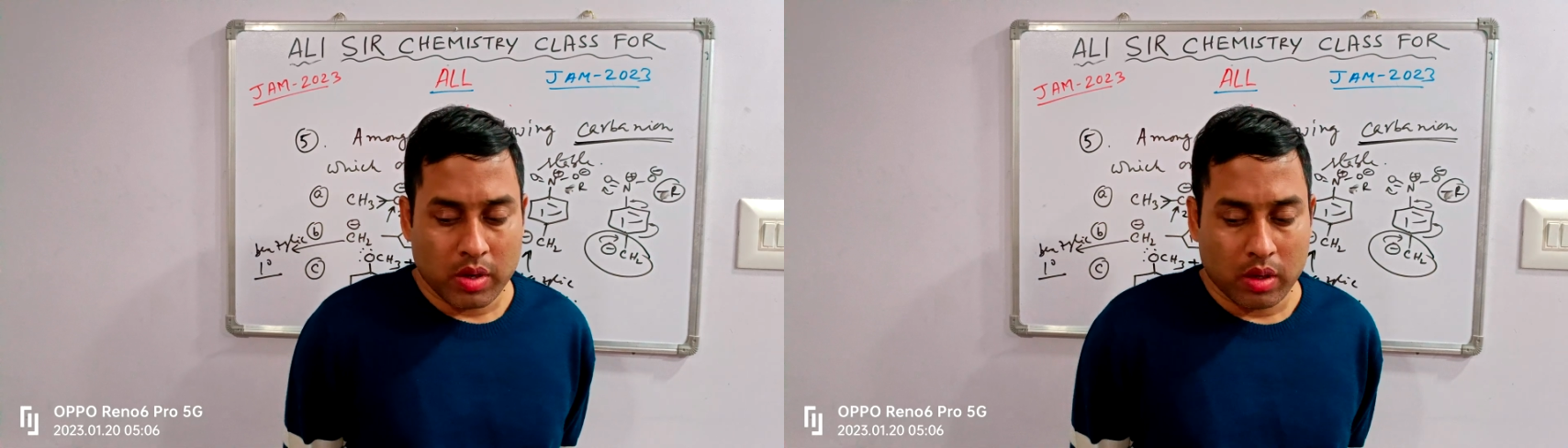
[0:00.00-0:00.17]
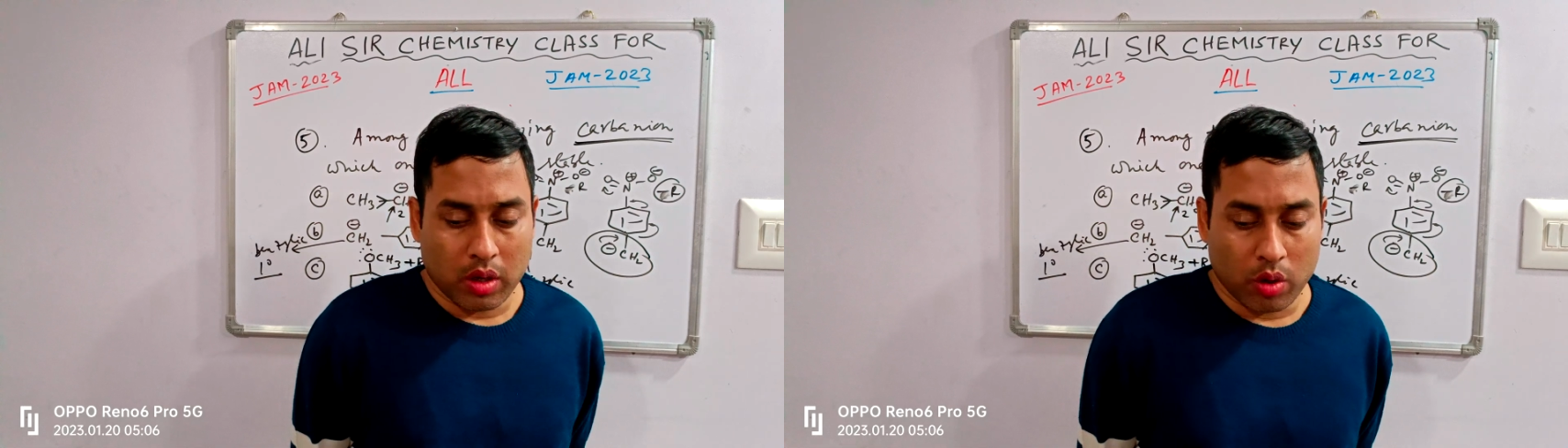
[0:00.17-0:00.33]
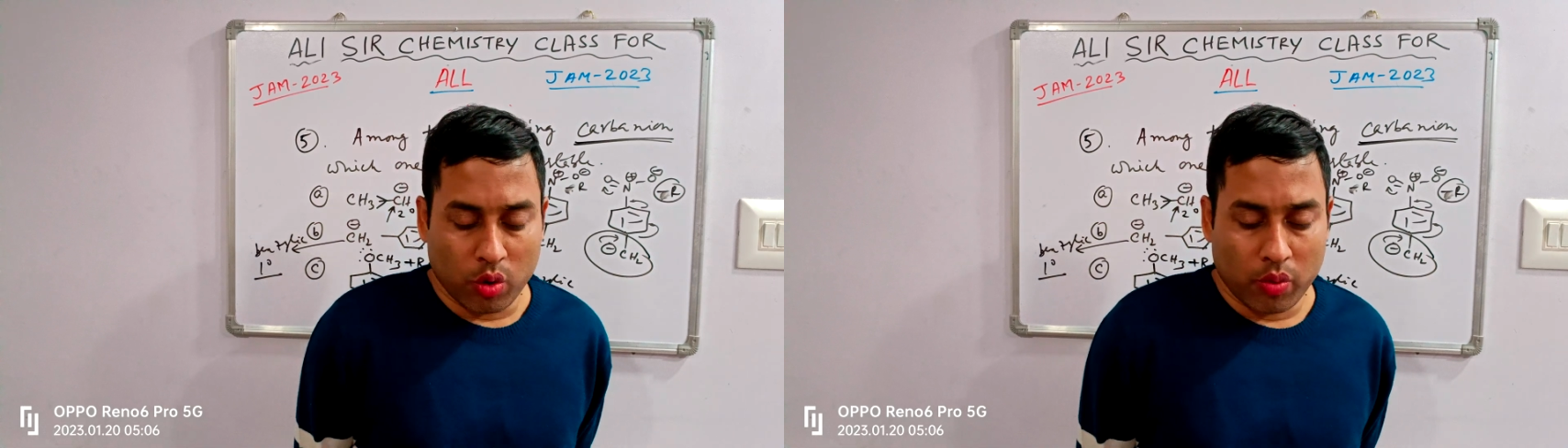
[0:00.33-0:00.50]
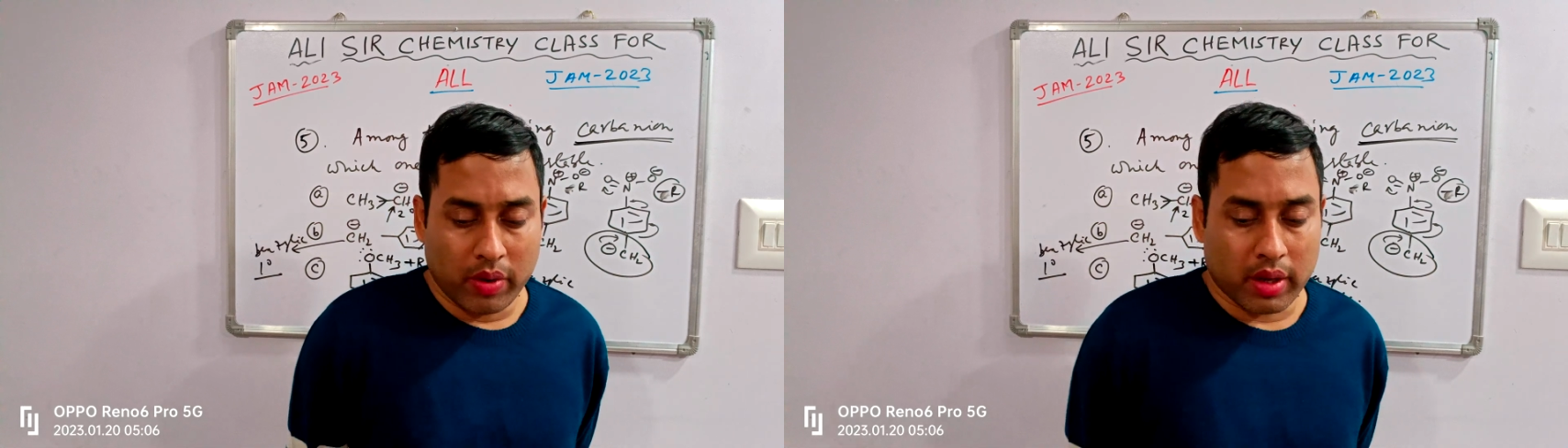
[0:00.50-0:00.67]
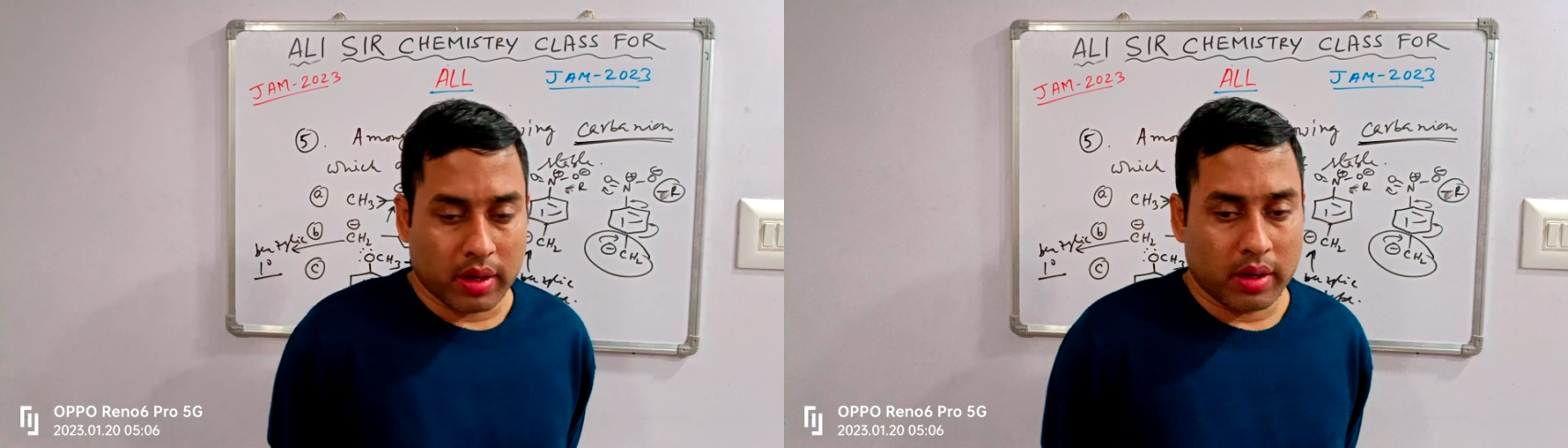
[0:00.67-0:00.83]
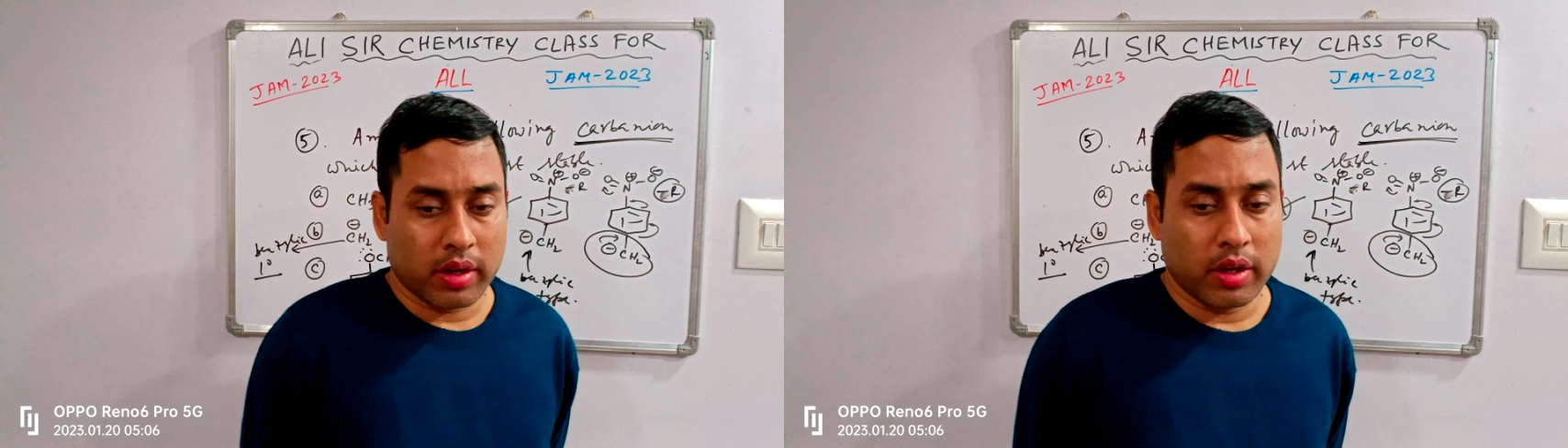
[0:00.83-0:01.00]

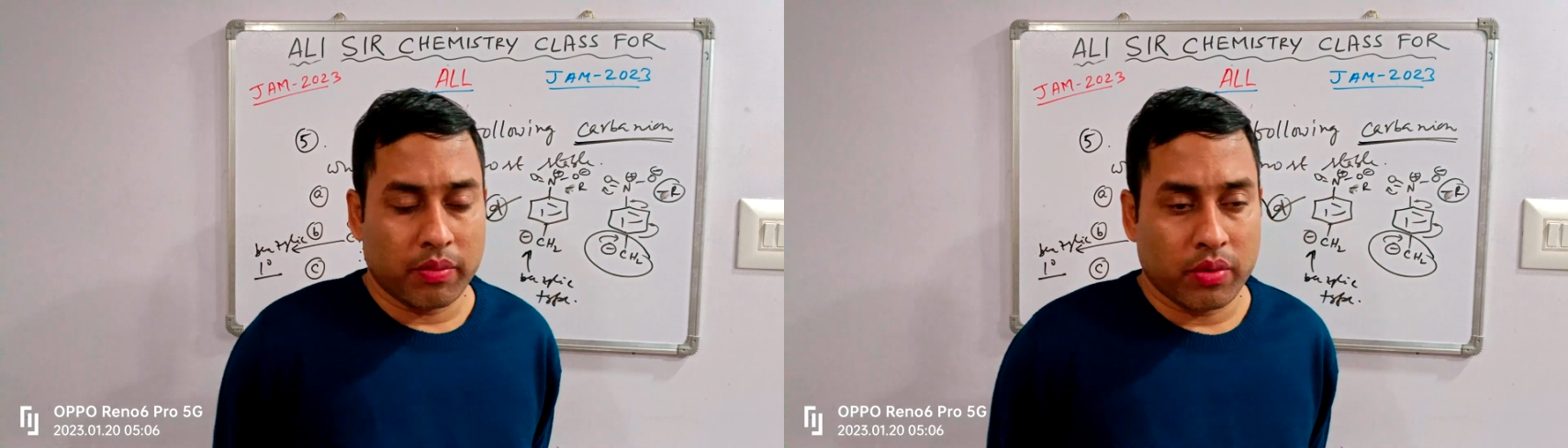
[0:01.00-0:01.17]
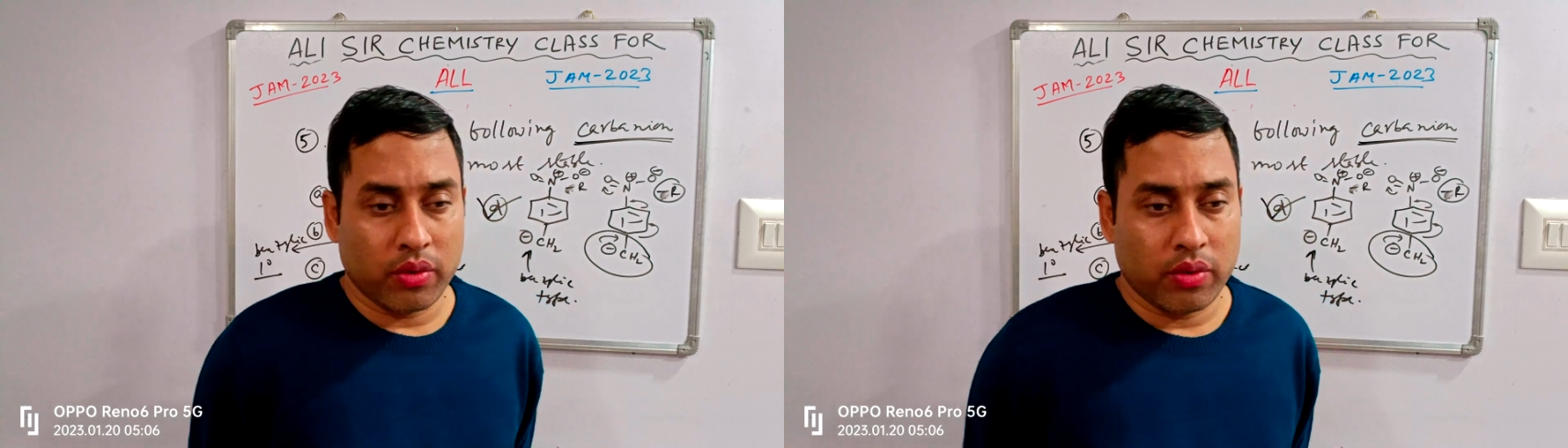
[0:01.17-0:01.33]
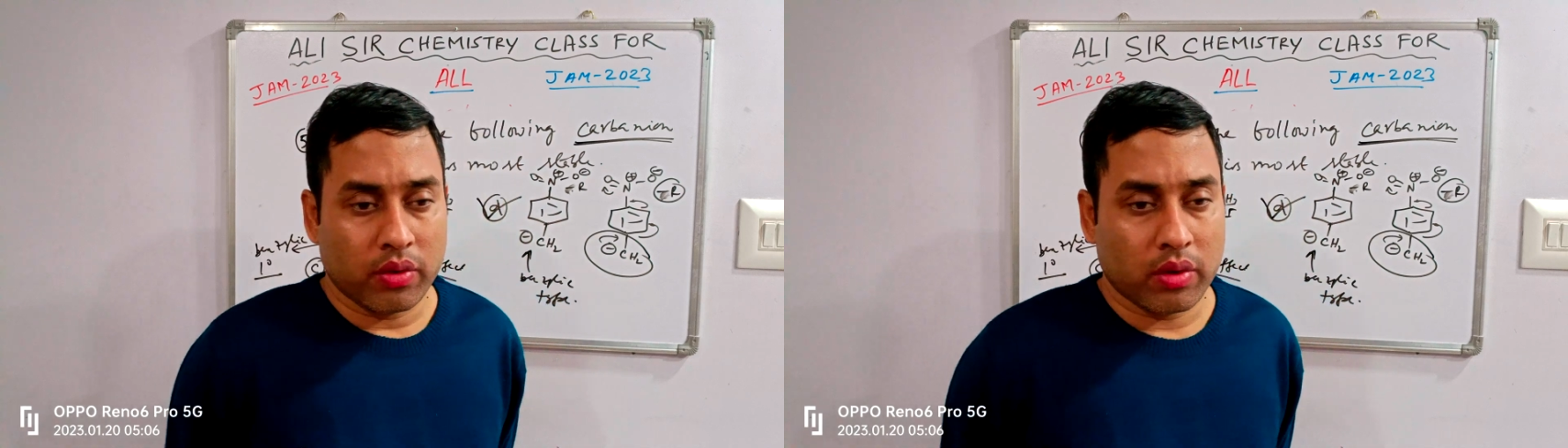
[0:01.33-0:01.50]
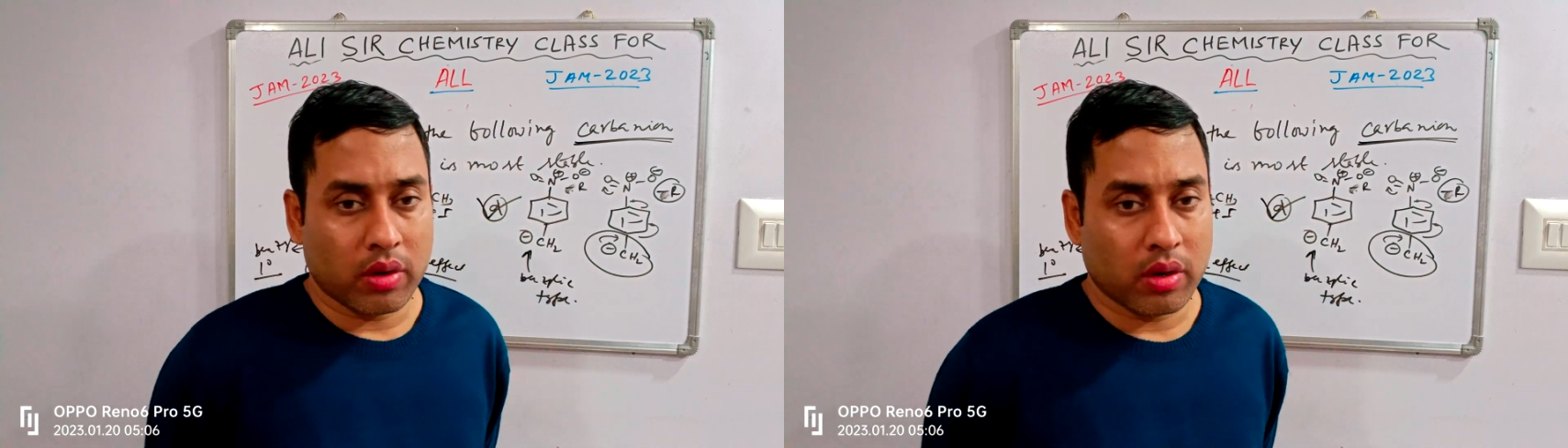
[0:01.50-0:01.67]
over if you